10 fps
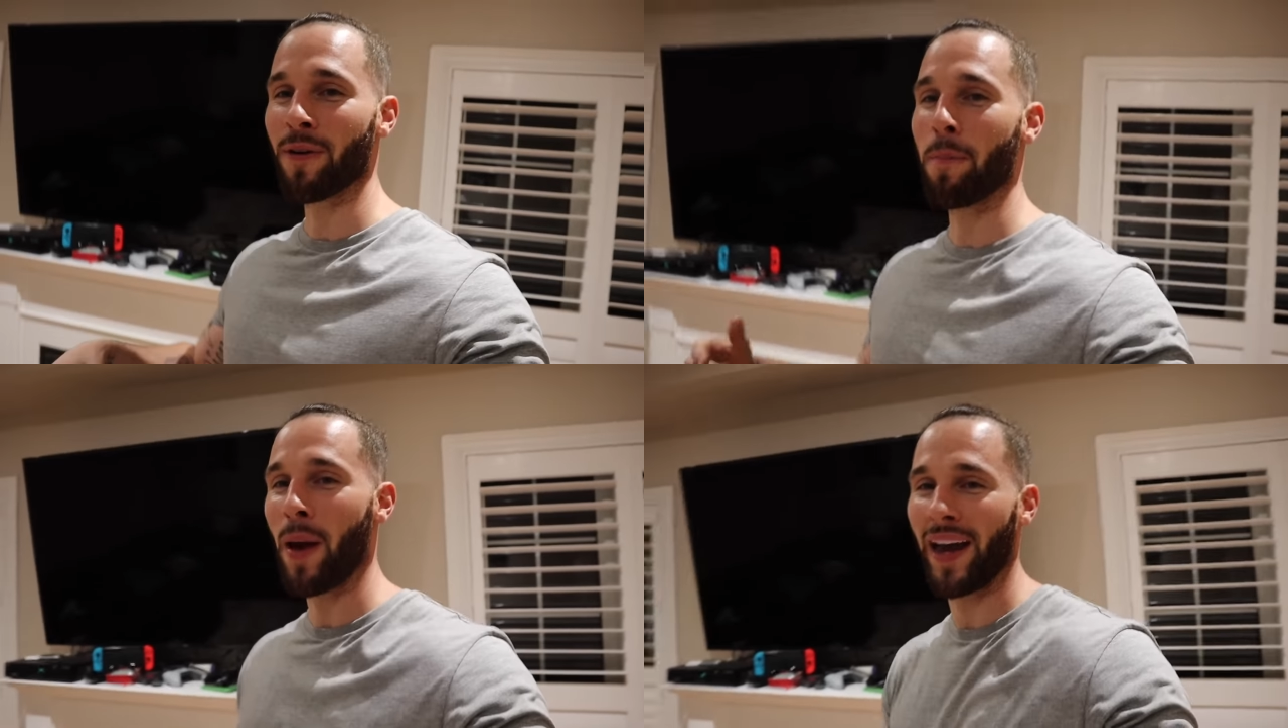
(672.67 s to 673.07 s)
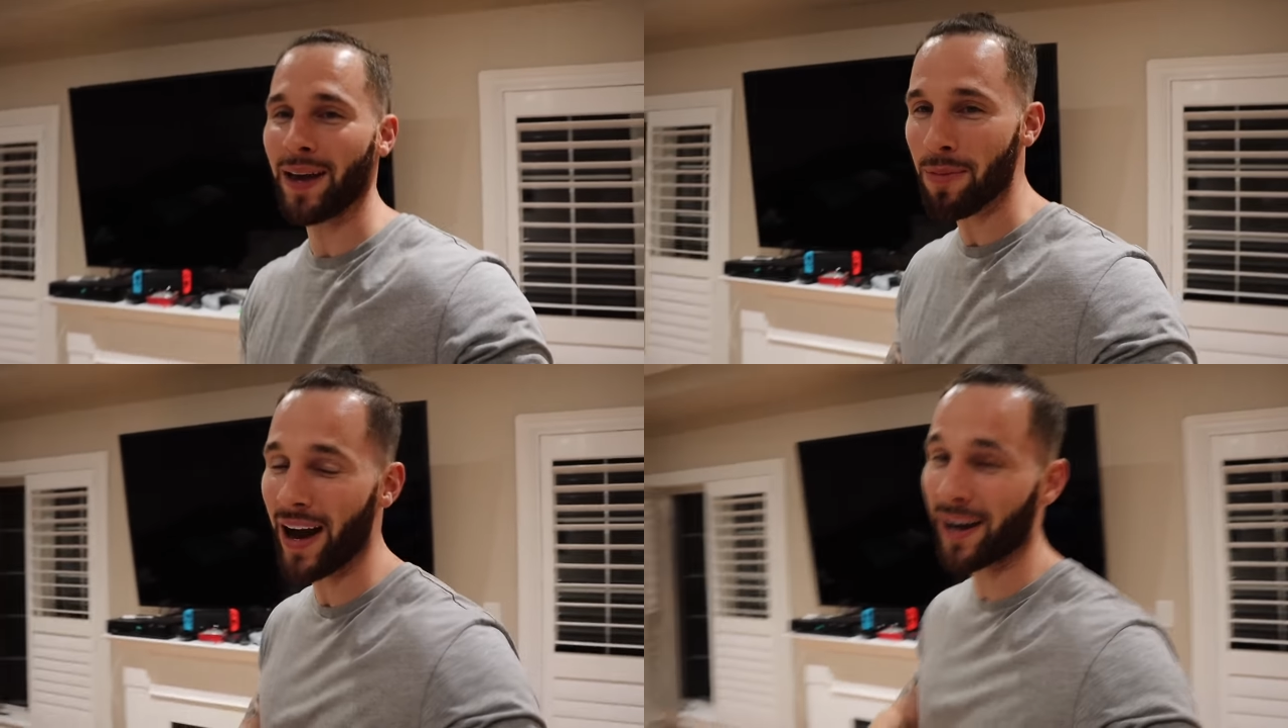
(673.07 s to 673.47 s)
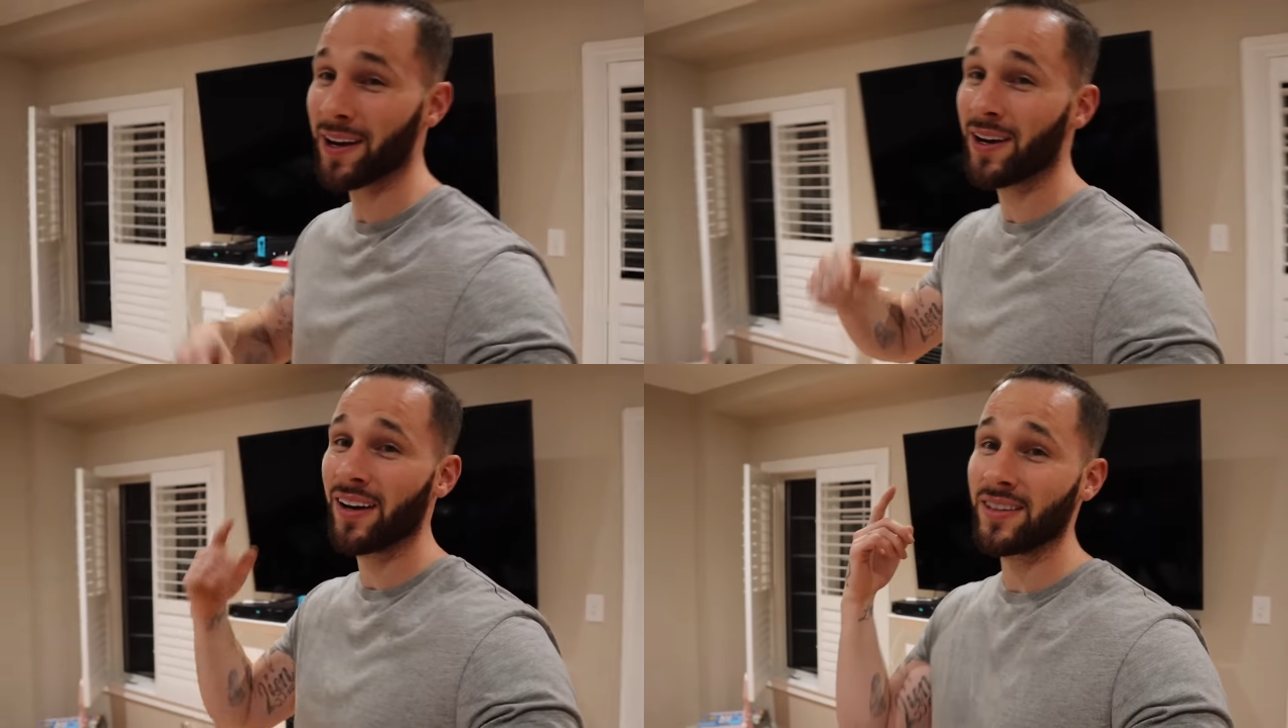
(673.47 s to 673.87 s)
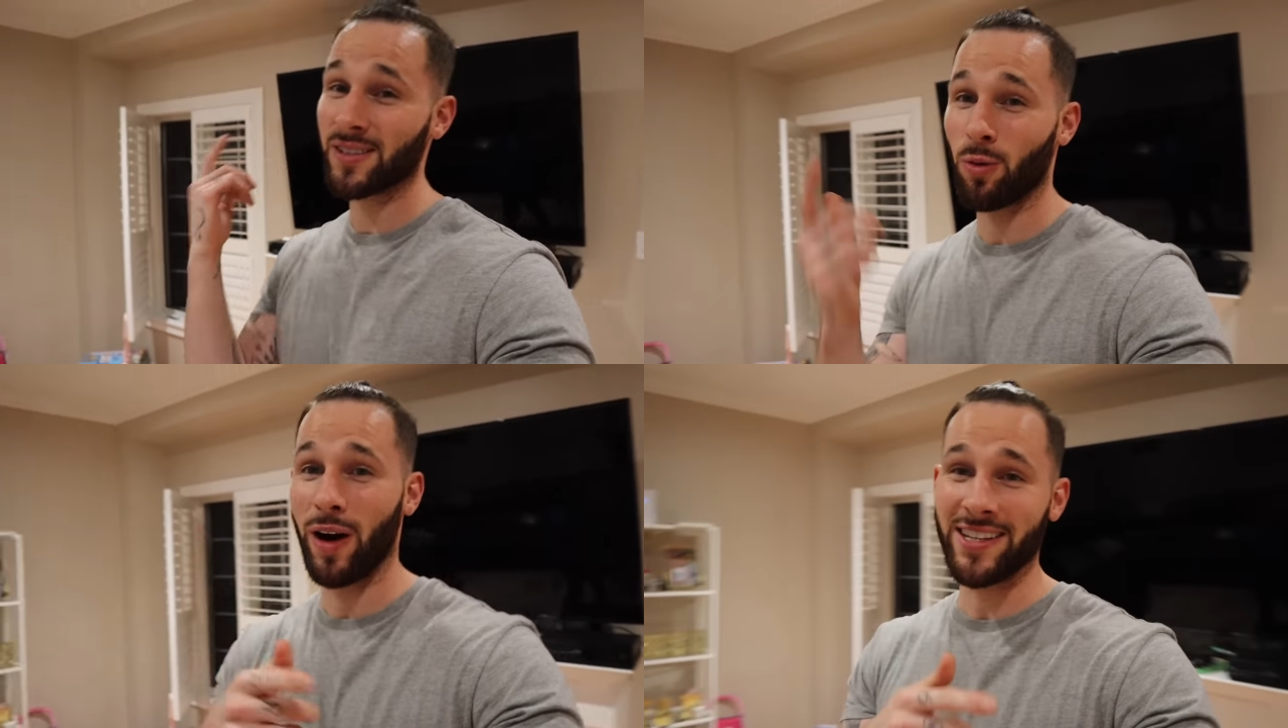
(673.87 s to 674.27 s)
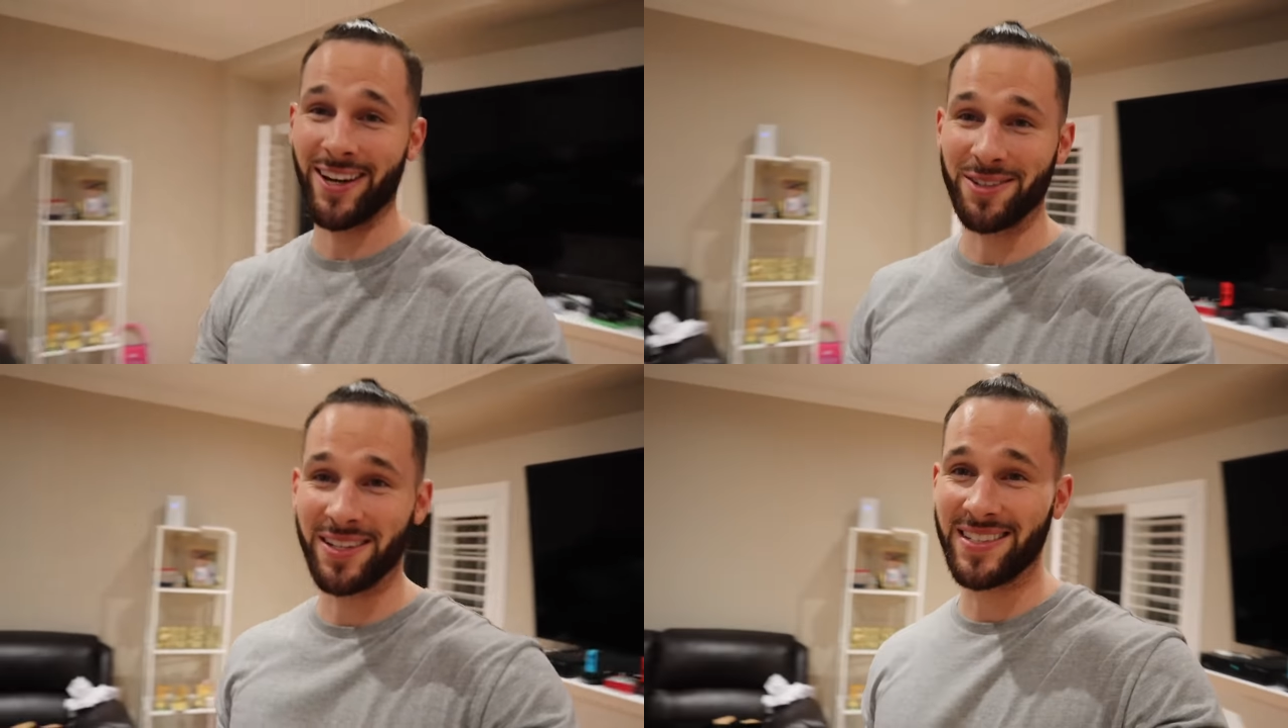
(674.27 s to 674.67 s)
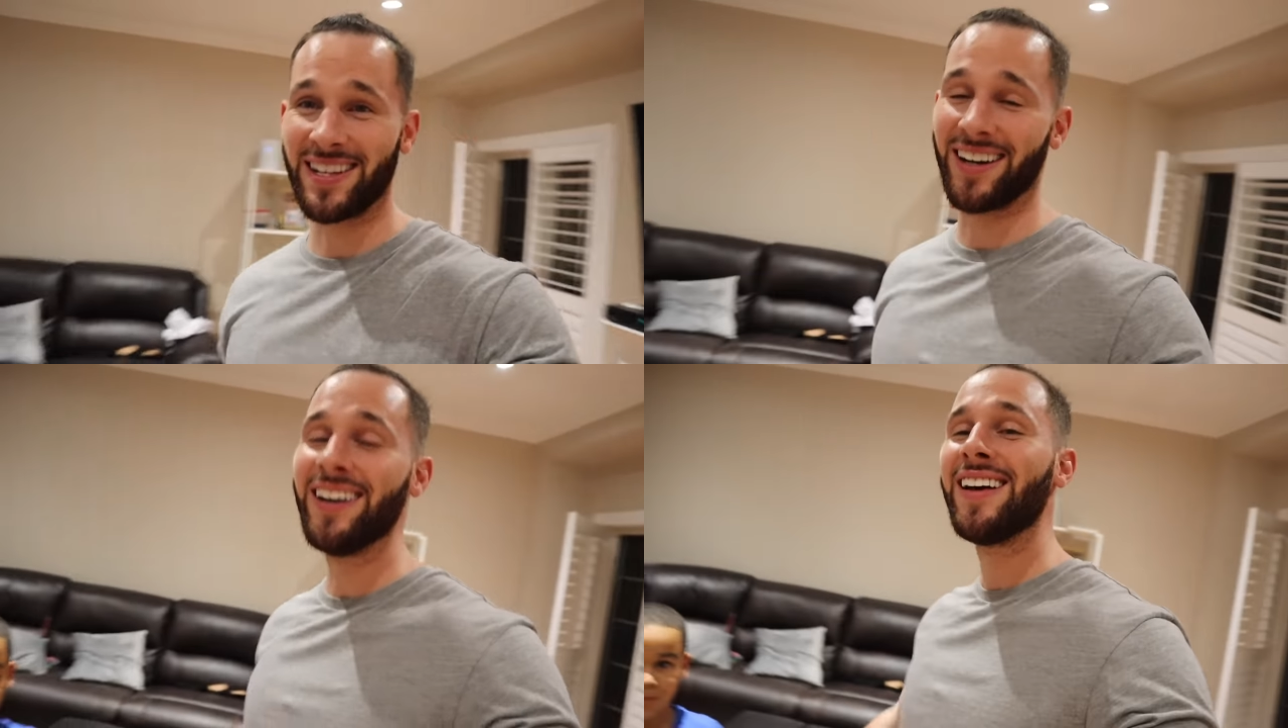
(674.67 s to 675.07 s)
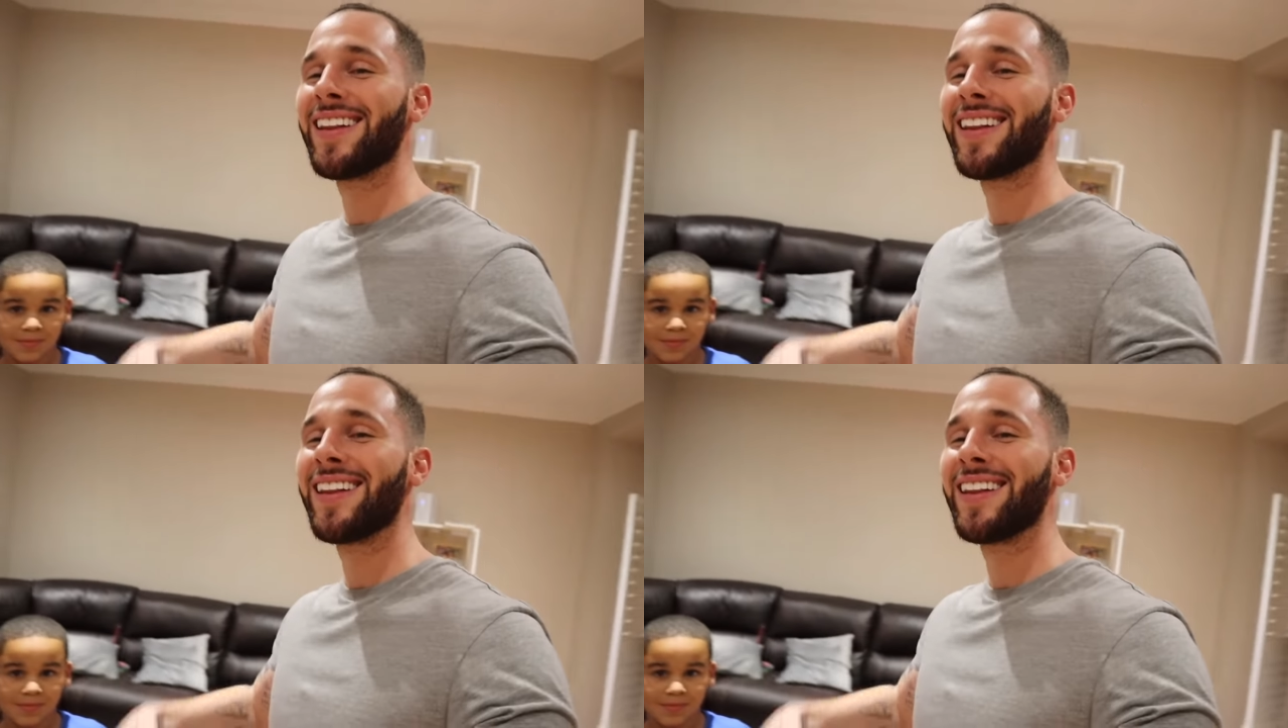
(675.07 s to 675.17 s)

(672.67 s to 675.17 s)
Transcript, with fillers: for payback so watch out, Chantel.